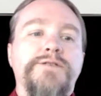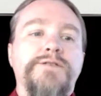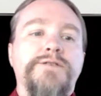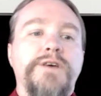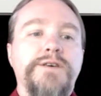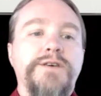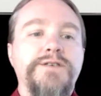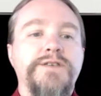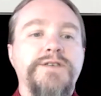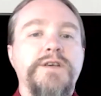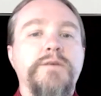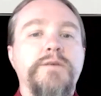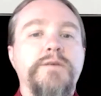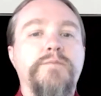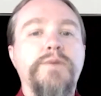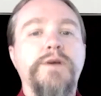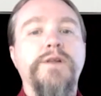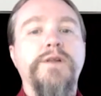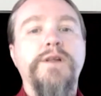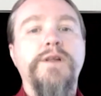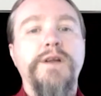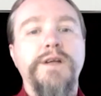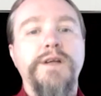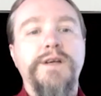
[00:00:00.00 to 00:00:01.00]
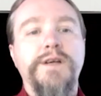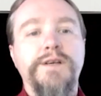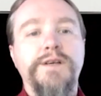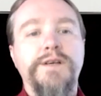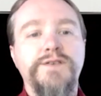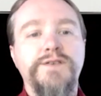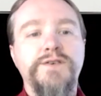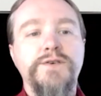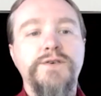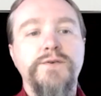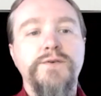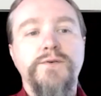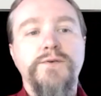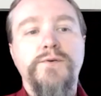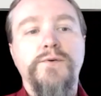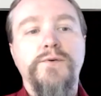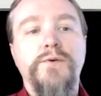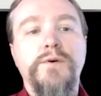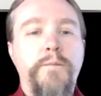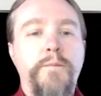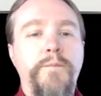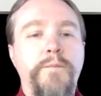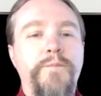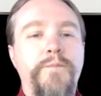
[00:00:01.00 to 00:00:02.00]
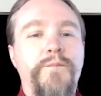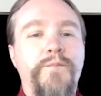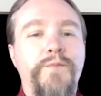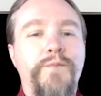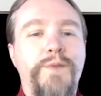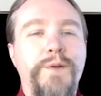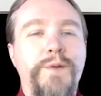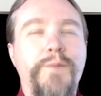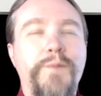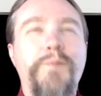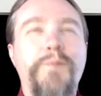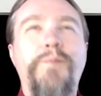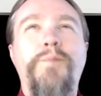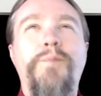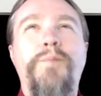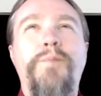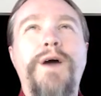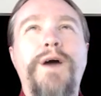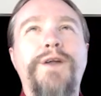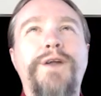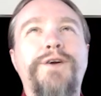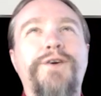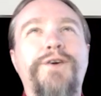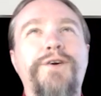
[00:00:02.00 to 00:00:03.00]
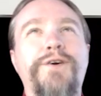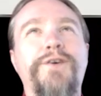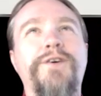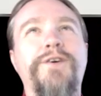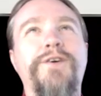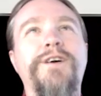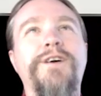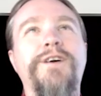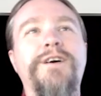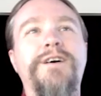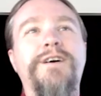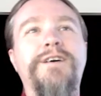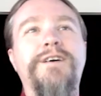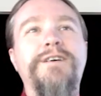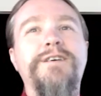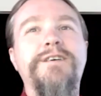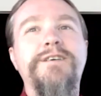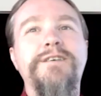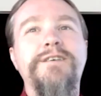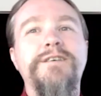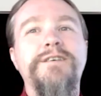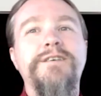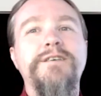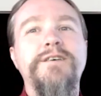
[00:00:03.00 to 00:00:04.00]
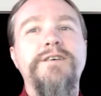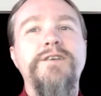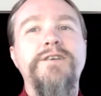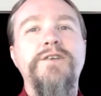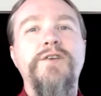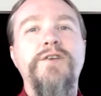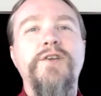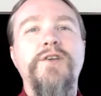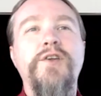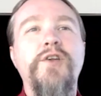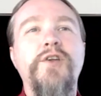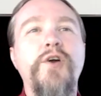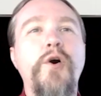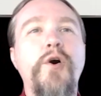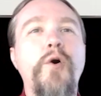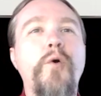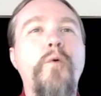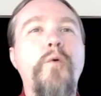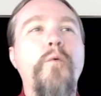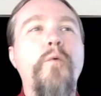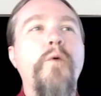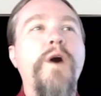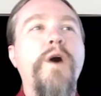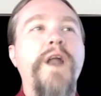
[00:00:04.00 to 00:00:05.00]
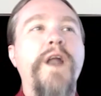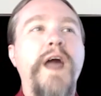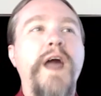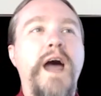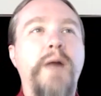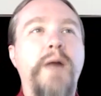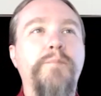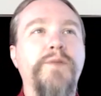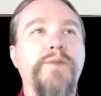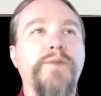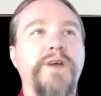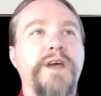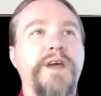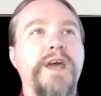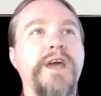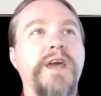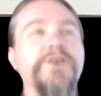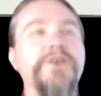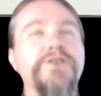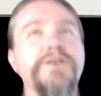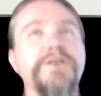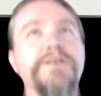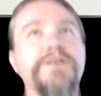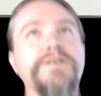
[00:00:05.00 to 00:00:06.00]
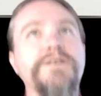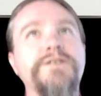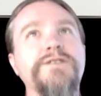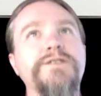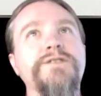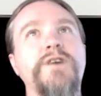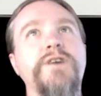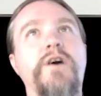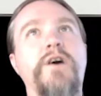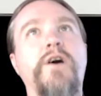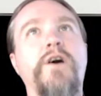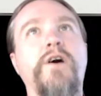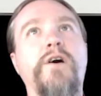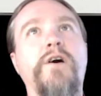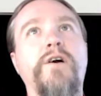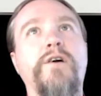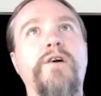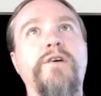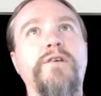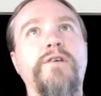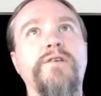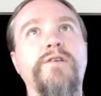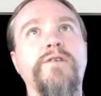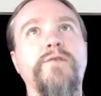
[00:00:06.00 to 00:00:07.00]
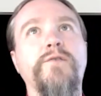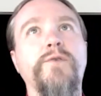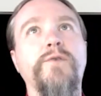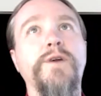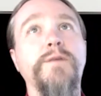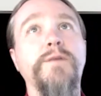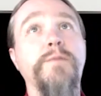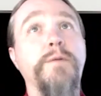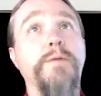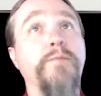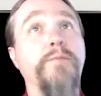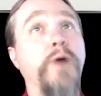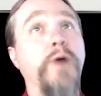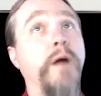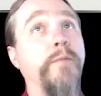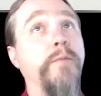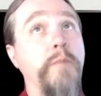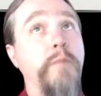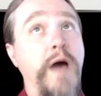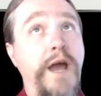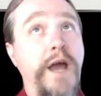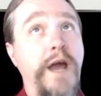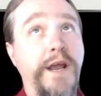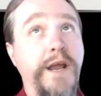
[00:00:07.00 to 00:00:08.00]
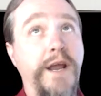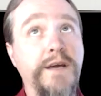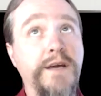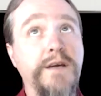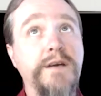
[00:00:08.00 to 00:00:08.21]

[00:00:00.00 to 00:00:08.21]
us the ability to better know what applications are going to be problematic.